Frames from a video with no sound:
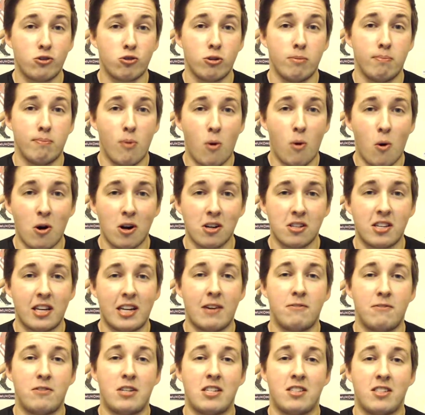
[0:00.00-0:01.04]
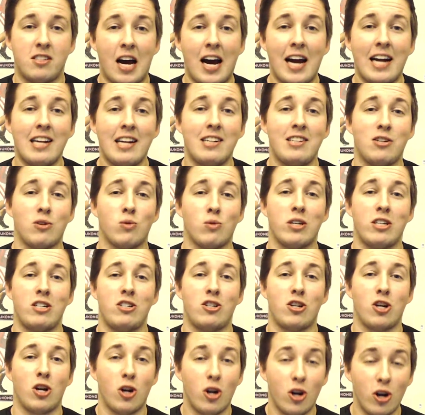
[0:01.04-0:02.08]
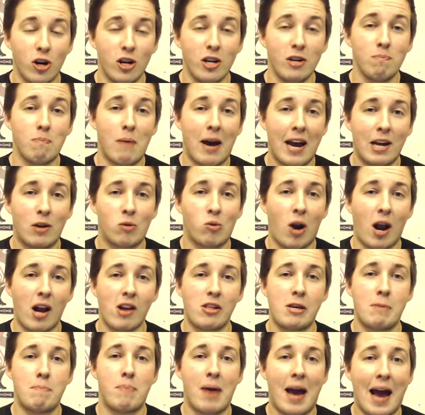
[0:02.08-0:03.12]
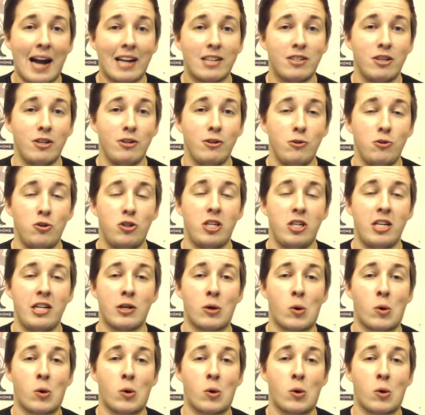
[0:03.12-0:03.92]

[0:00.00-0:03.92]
remorse and have decided to return Mike Riley back to Eugene,